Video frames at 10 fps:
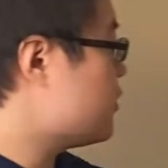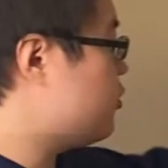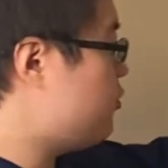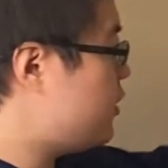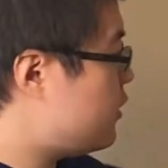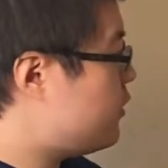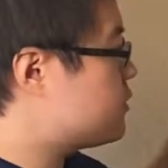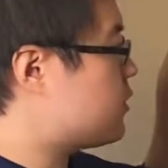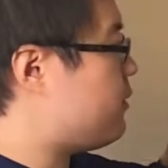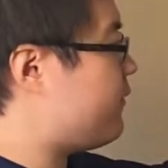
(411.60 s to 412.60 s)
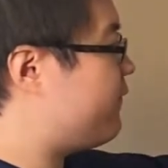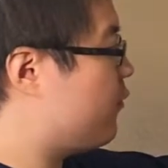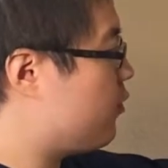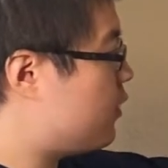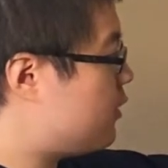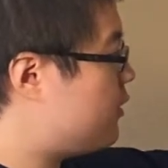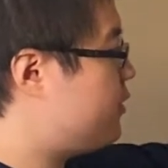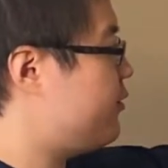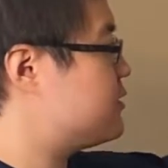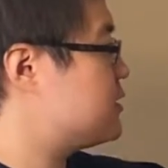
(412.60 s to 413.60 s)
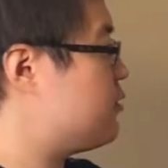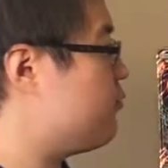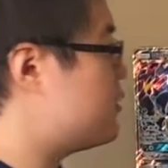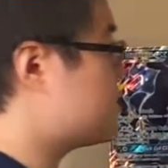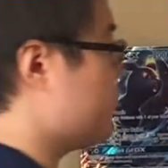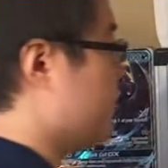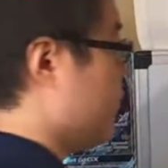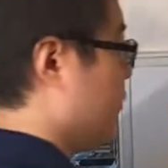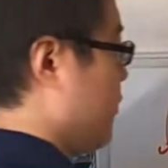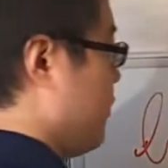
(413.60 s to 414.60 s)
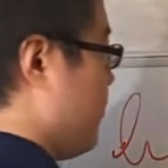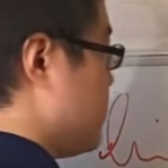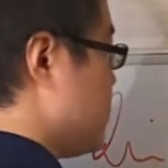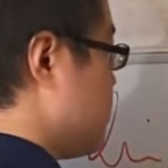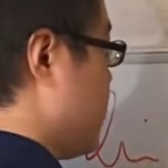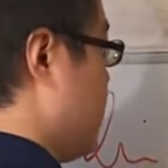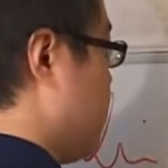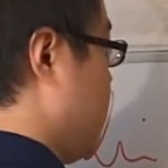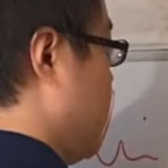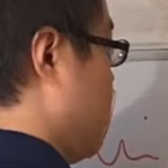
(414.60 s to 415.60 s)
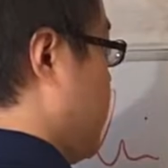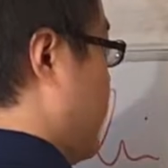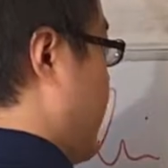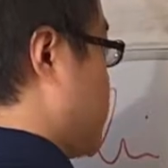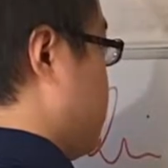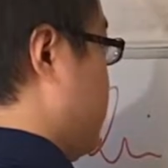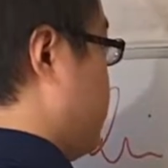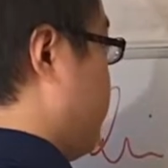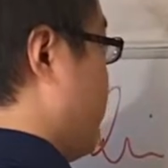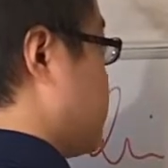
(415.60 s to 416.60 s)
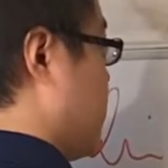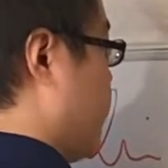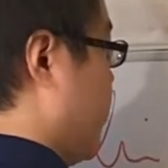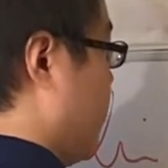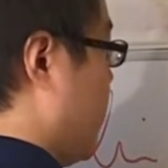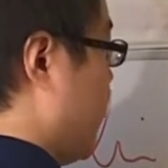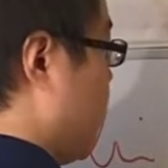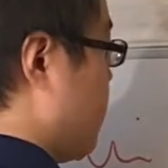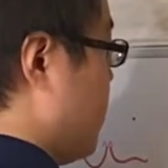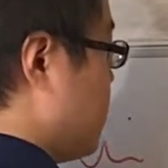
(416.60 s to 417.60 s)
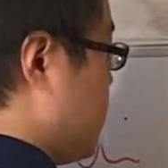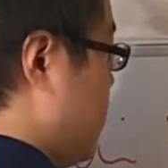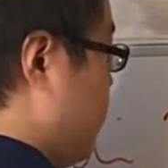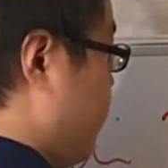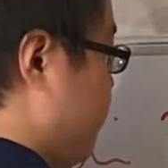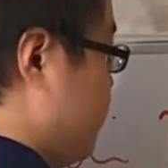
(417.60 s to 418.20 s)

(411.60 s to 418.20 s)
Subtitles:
in 2 here, it's going to be 4. This is the worst 3 in the world. Let me just try to actually erase the 3 and not be lazy.